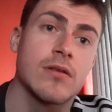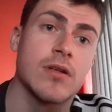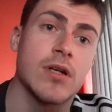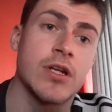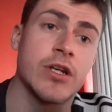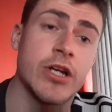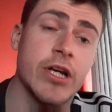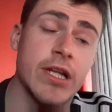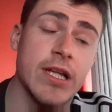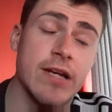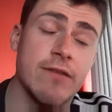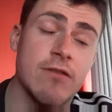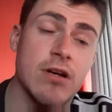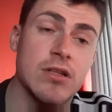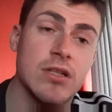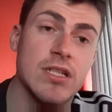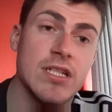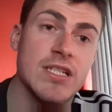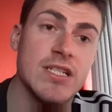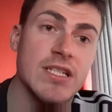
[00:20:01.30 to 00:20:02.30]
And earlier
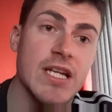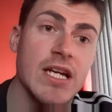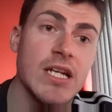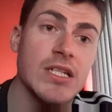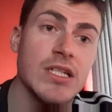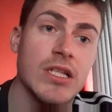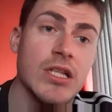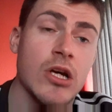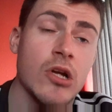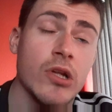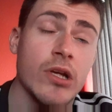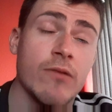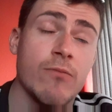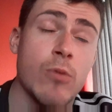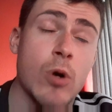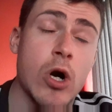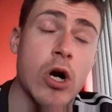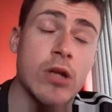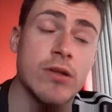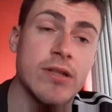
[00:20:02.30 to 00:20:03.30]
on this season, Ollie
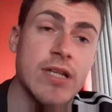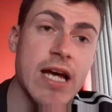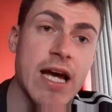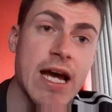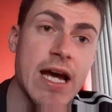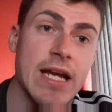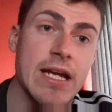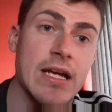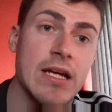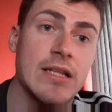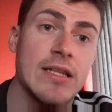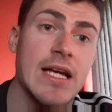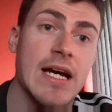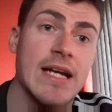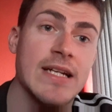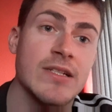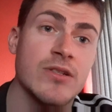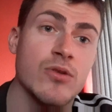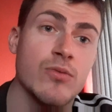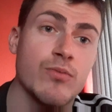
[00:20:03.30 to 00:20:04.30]
warned De Gea that
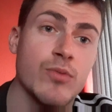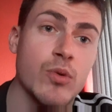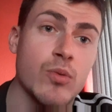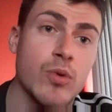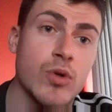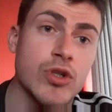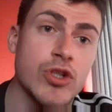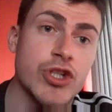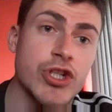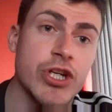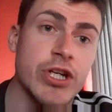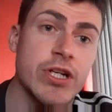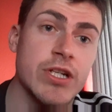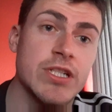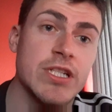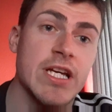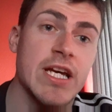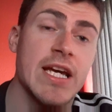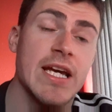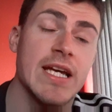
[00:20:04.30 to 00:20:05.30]
his number one
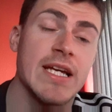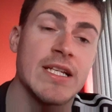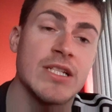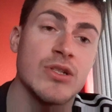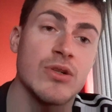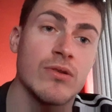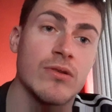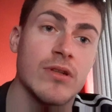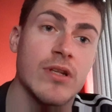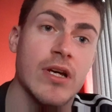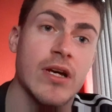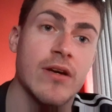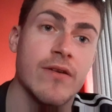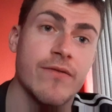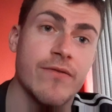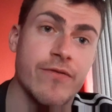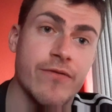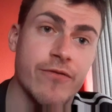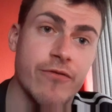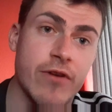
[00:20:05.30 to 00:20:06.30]
jersey is under
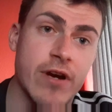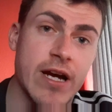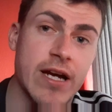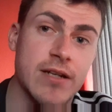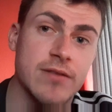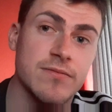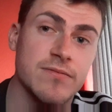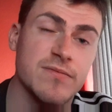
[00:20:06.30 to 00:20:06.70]
threat.